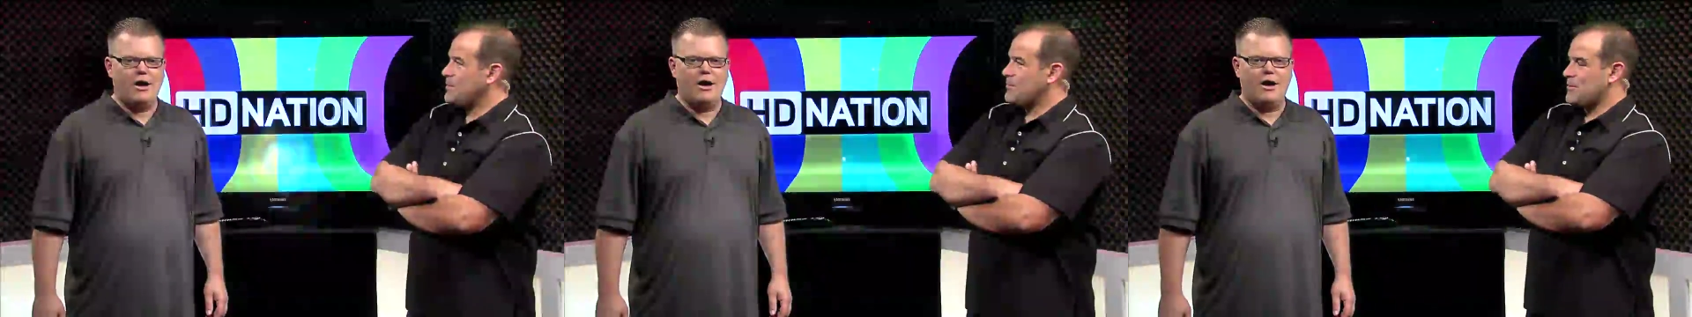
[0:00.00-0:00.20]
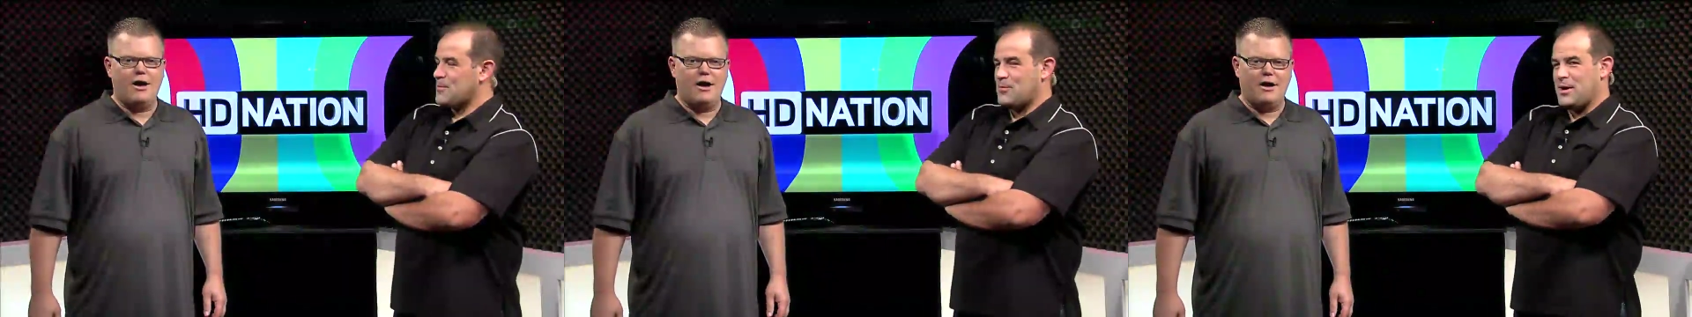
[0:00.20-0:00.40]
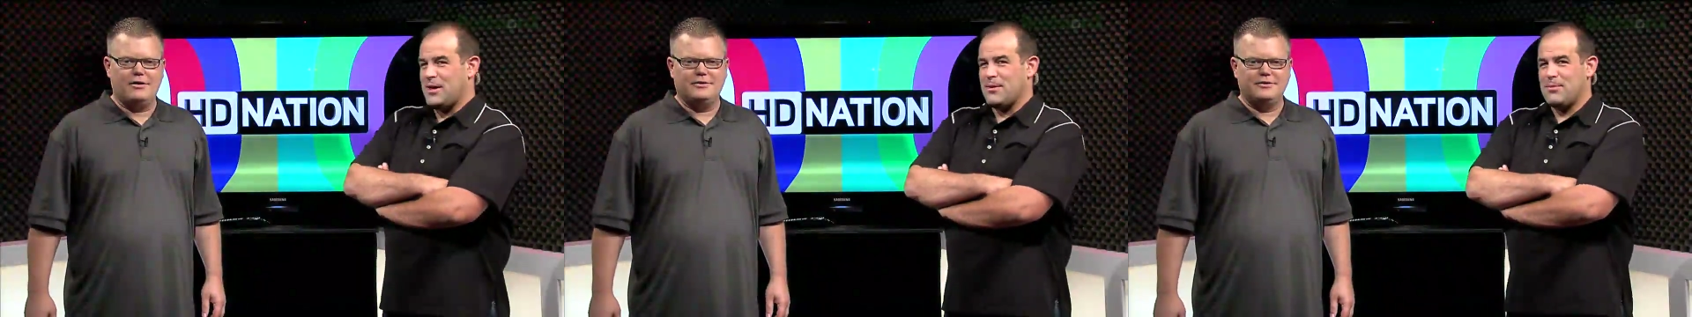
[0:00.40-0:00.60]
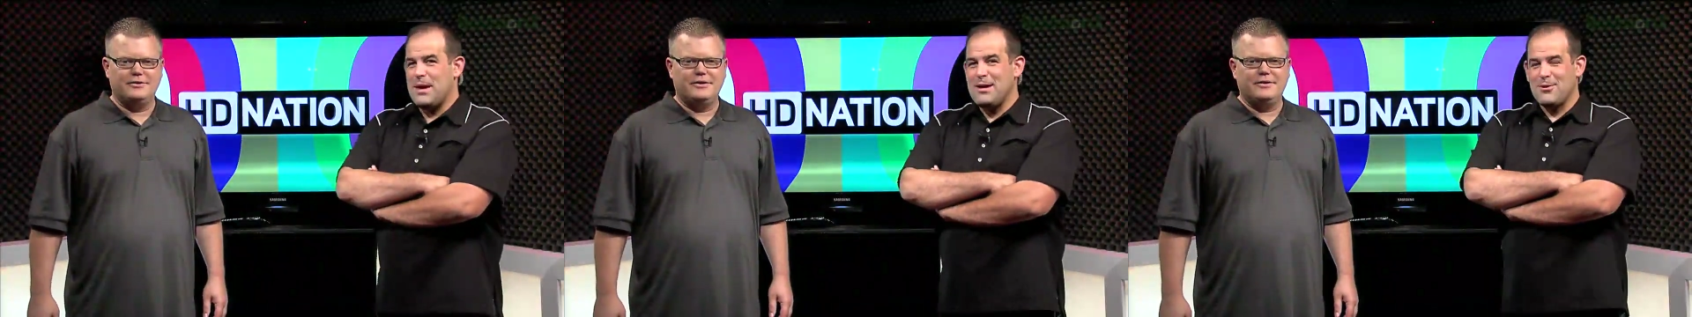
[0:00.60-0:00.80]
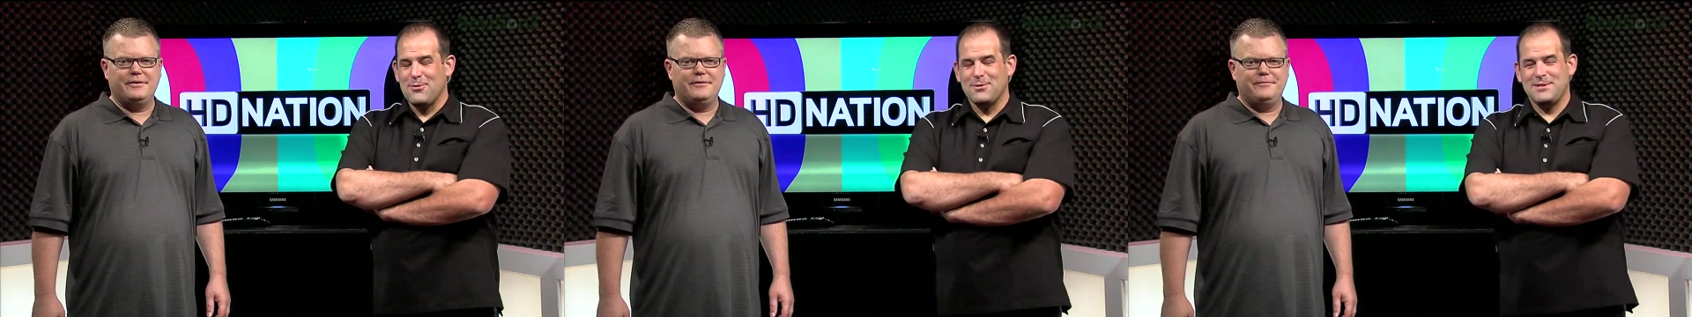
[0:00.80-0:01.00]
Speaker 1: Peter from Rolla.
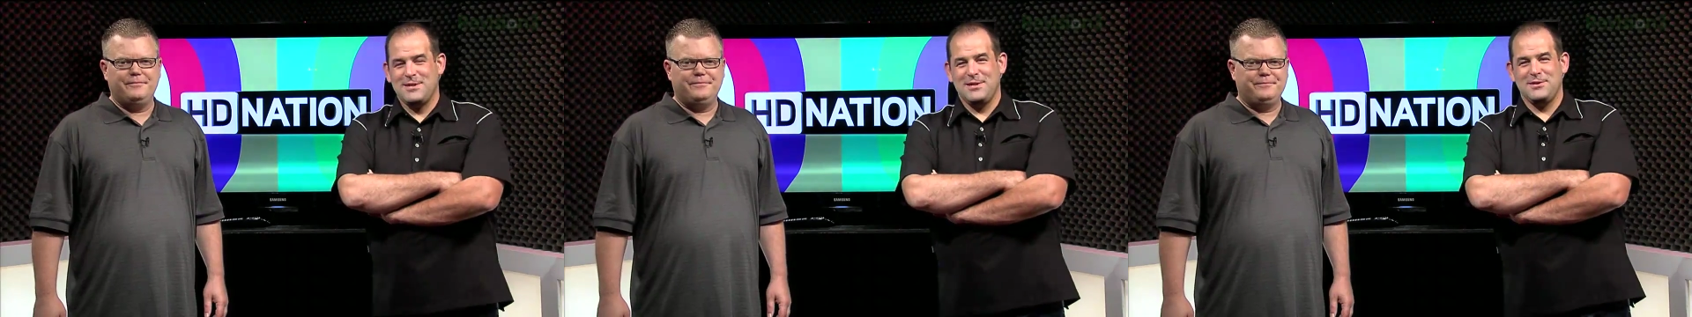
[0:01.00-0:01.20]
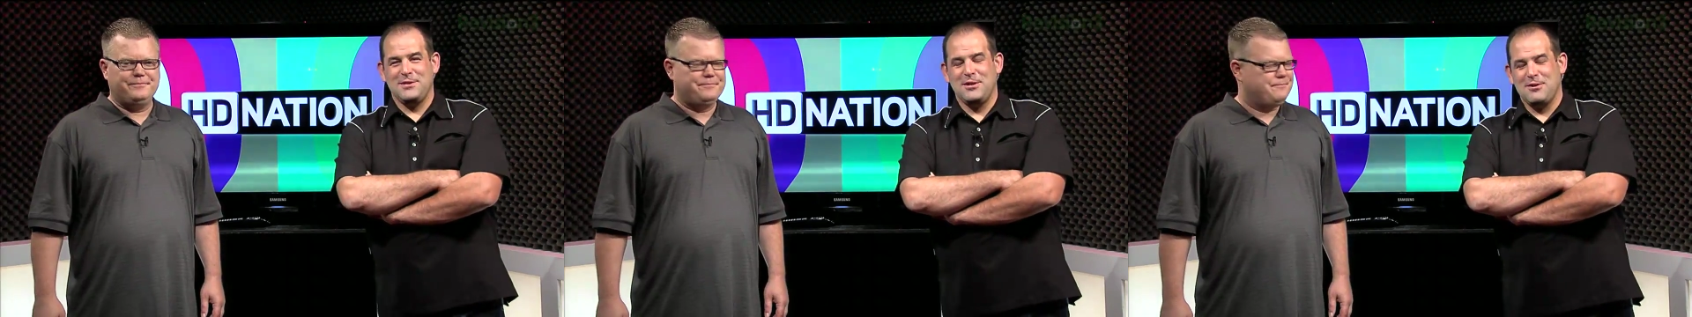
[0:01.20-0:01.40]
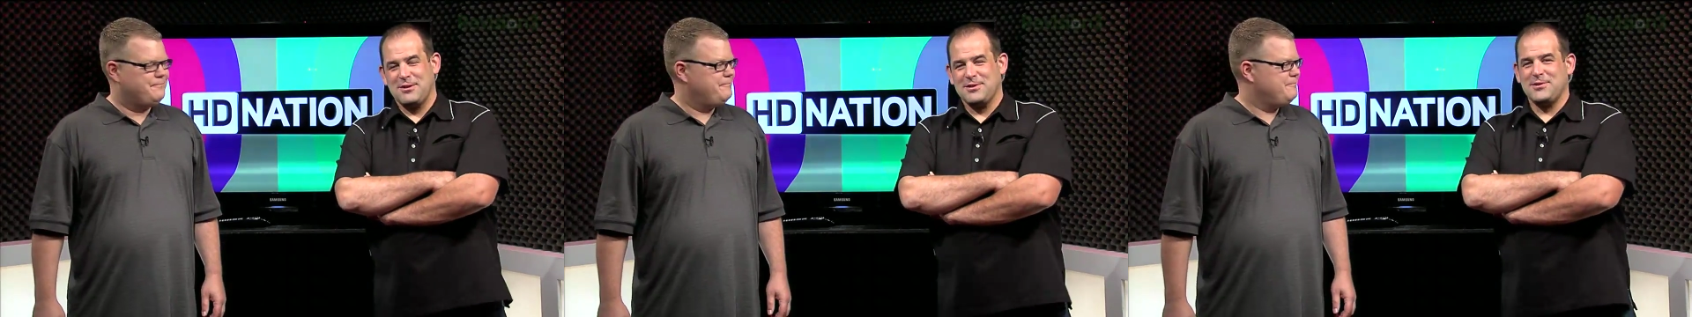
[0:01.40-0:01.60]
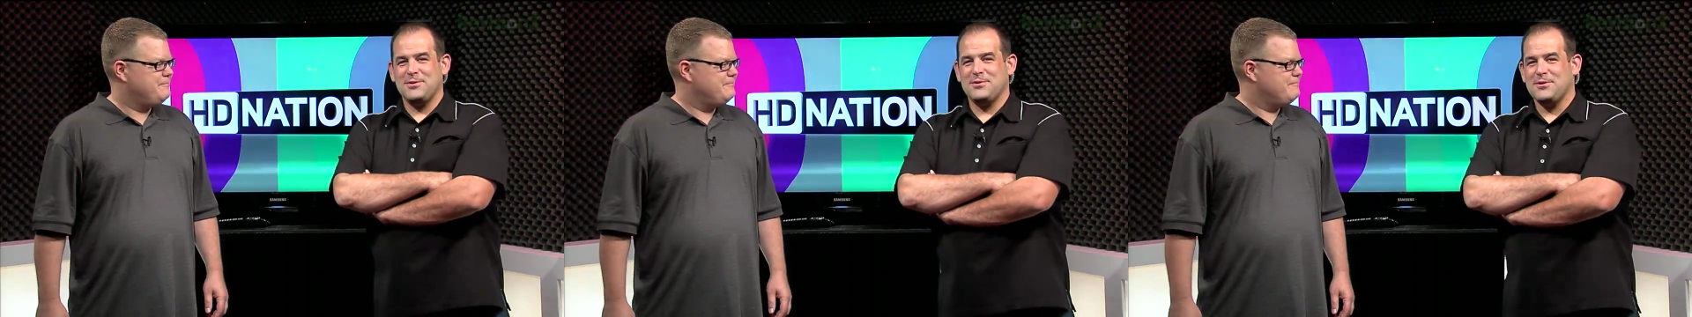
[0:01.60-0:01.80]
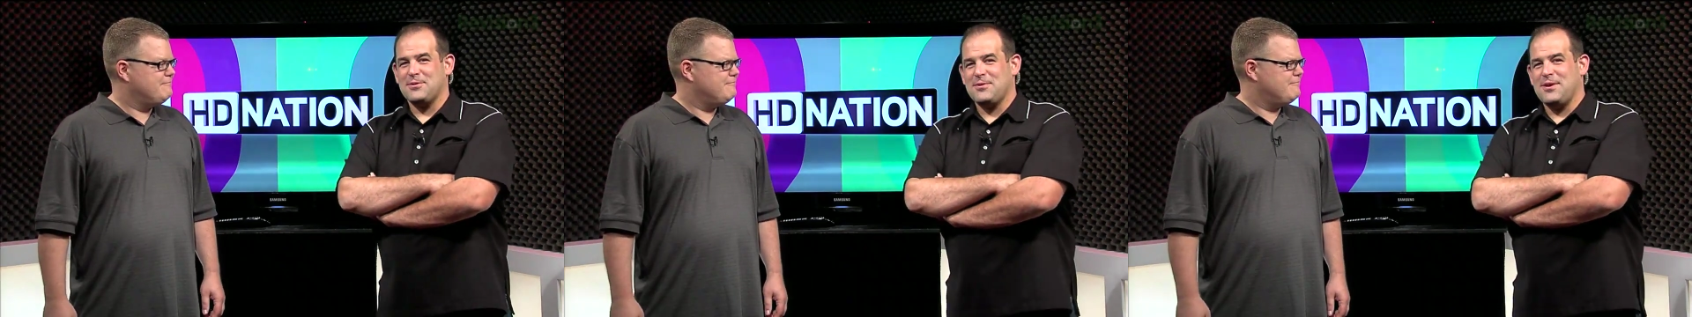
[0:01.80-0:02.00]
Peter, who's an engineering
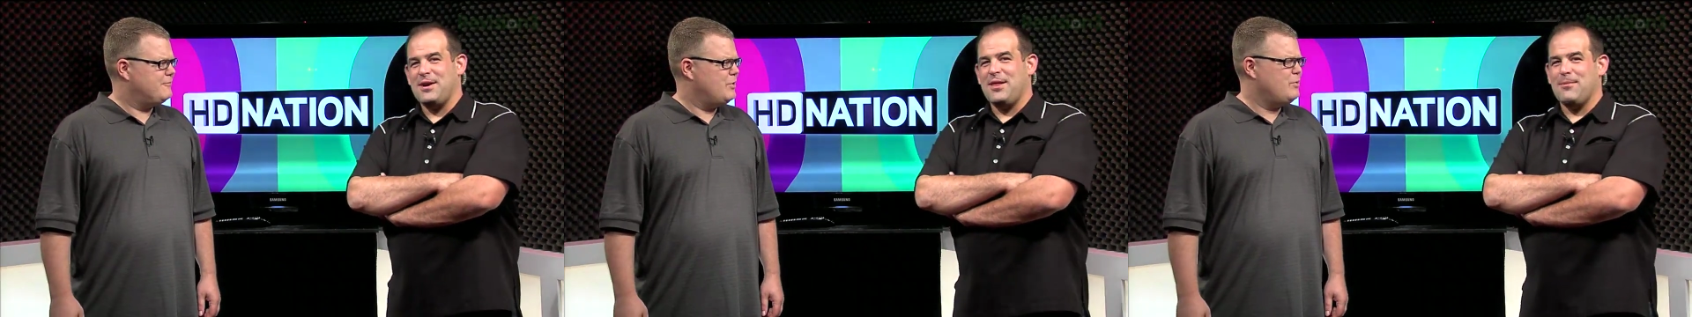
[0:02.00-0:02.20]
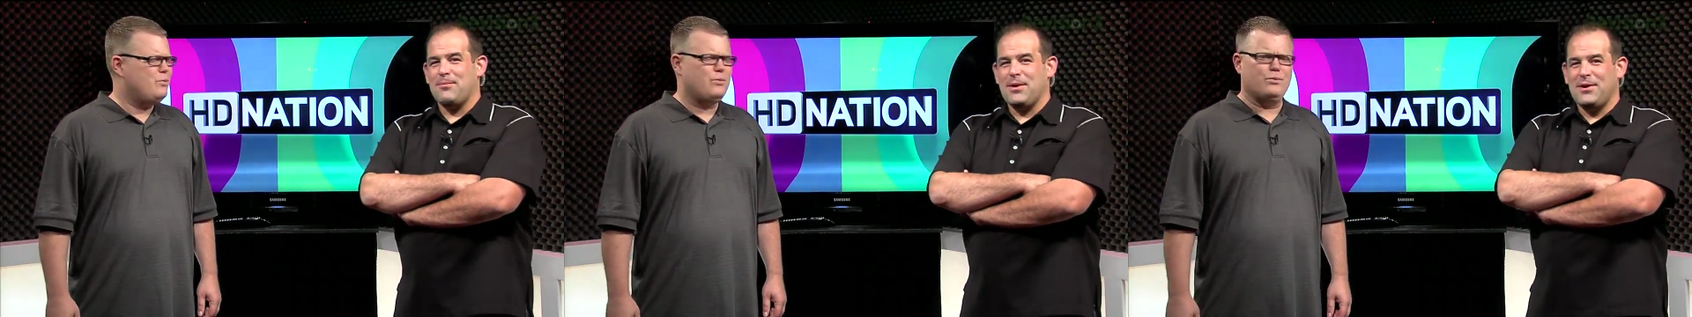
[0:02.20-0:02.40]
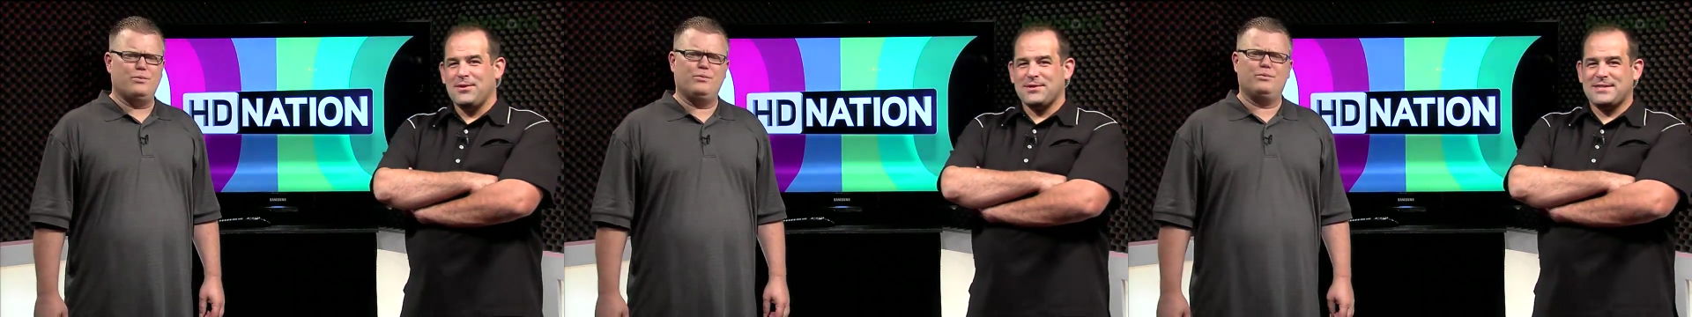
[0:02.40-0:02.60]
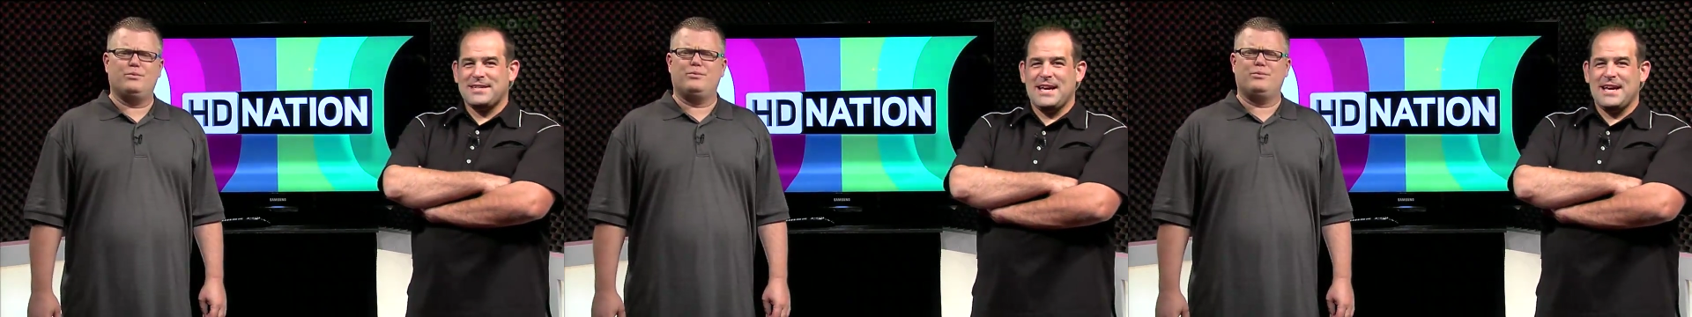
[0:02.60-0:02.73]
student at Rolla. Ooh. Bill